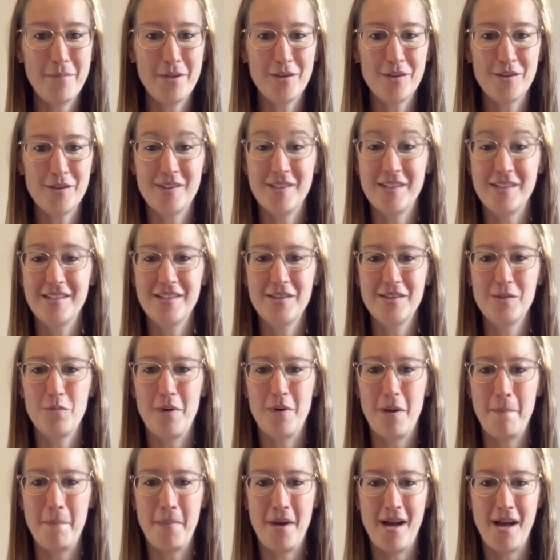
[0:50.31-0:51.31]
because this is
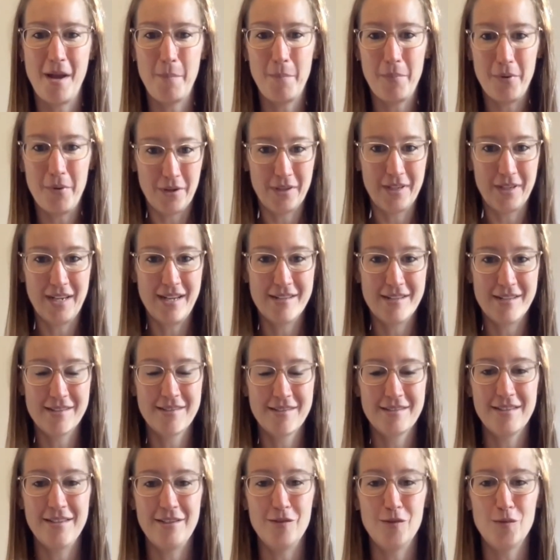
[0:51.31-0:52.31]
what my podcast
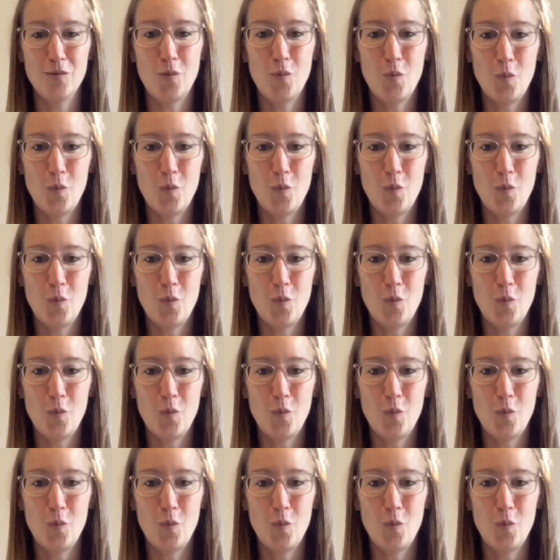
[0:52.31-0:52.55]
is